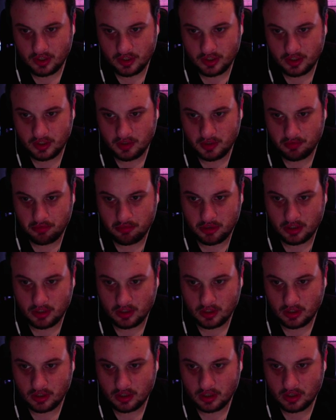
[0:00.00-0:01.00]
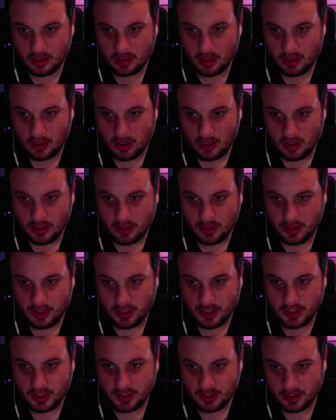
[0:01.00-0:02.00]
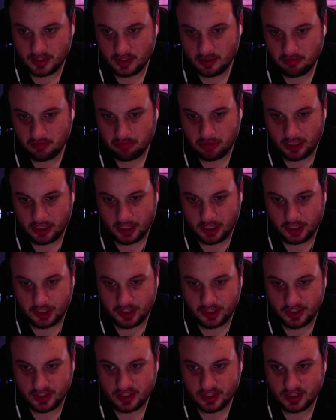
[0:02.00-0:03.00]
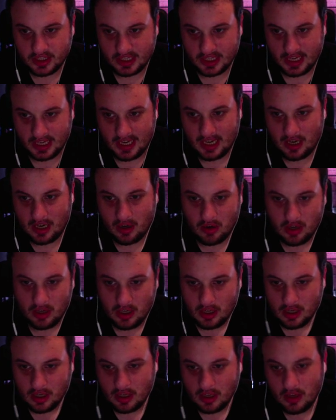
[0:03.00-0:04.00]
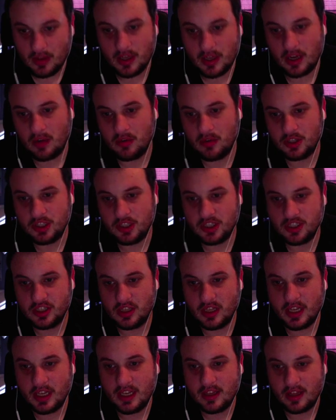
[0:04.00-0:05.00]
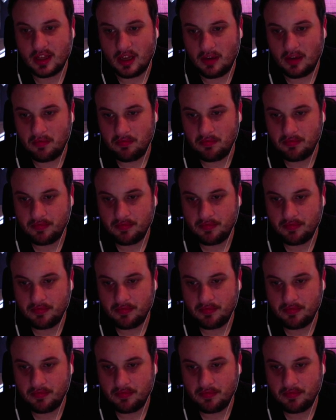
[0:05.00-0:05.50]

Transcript: to build these pages now, and then I would just link them